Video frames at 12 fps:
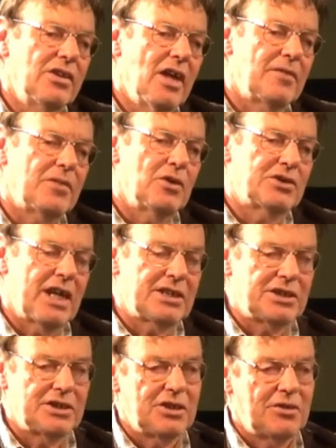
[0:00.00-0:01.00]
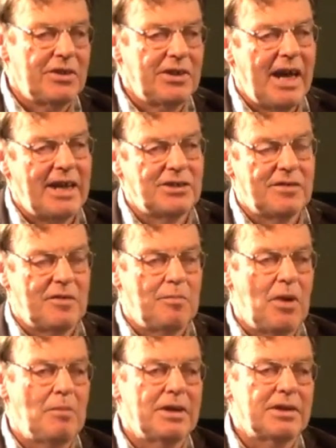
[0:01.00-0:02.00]
none of those assets are in the hands of the
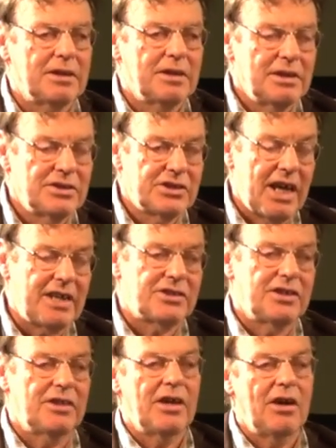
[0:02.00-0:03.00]
public sector.